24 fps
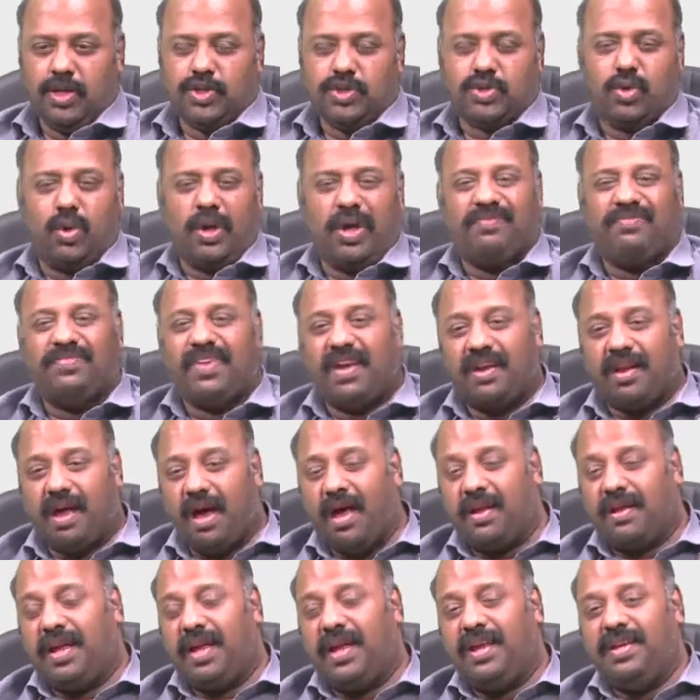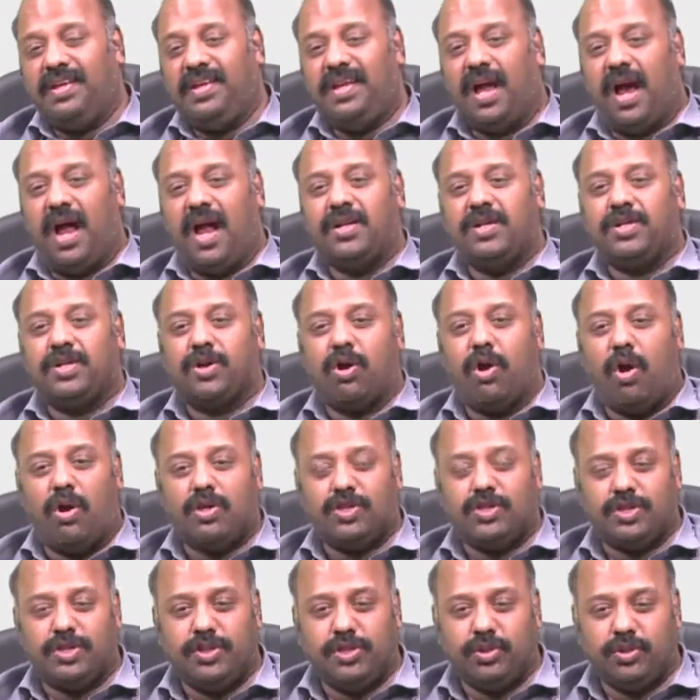So if there are any
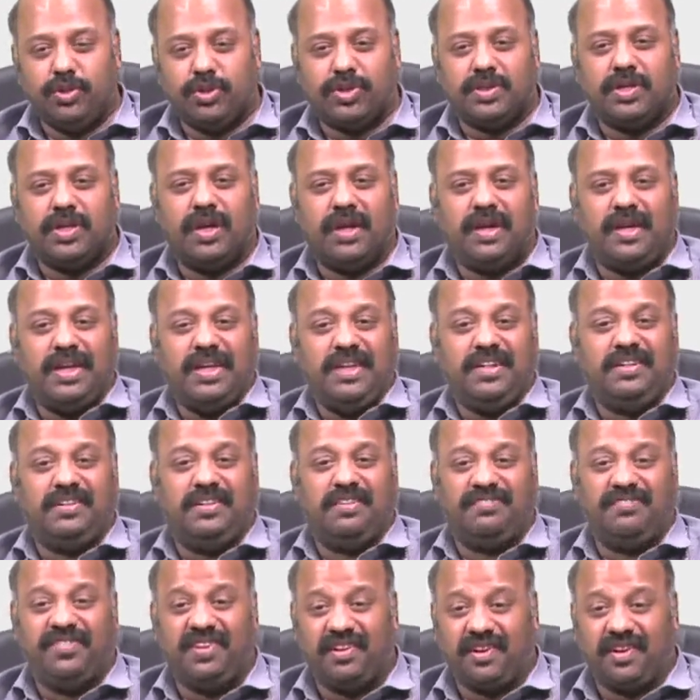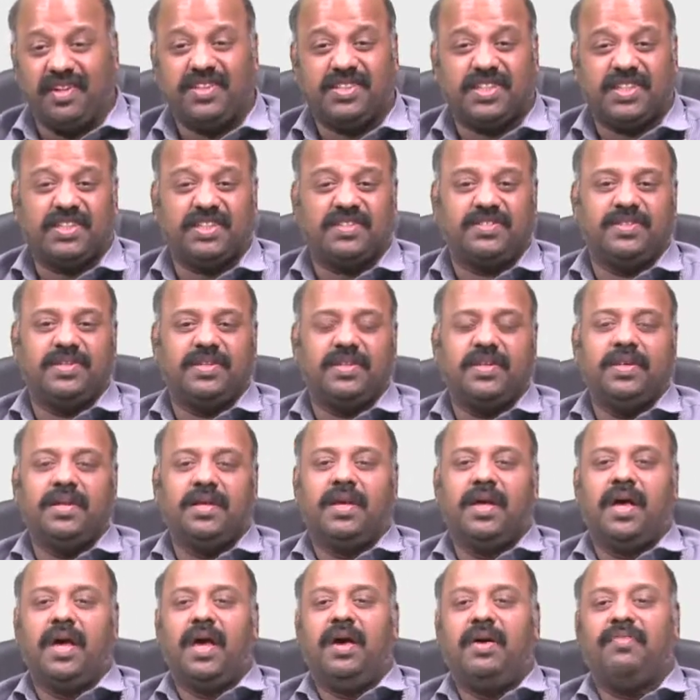unconstitutional interferences
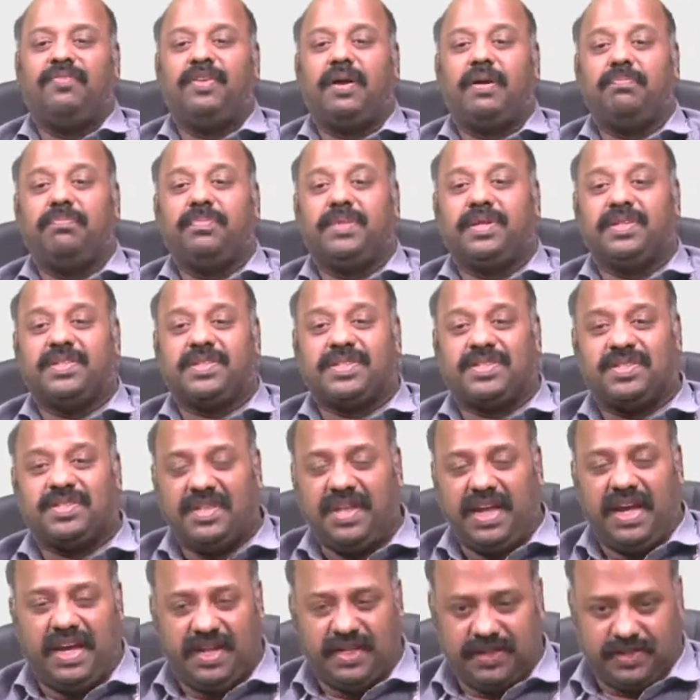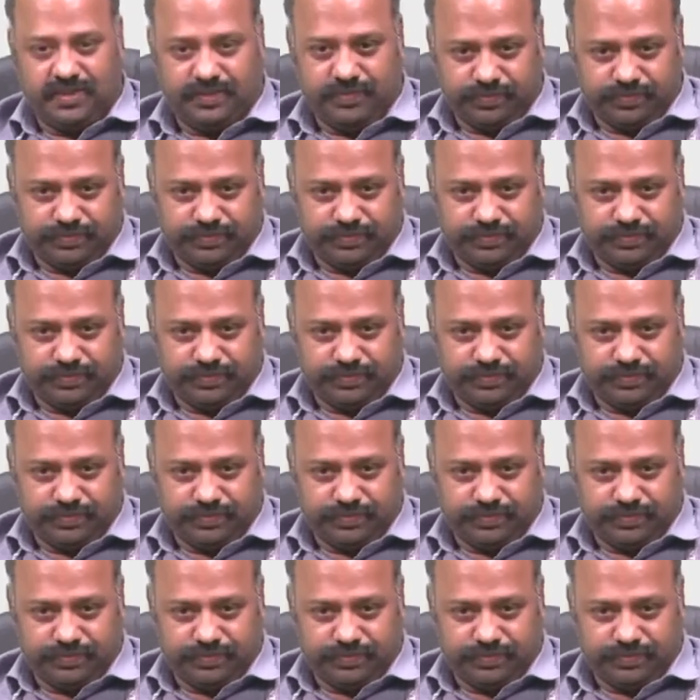from the state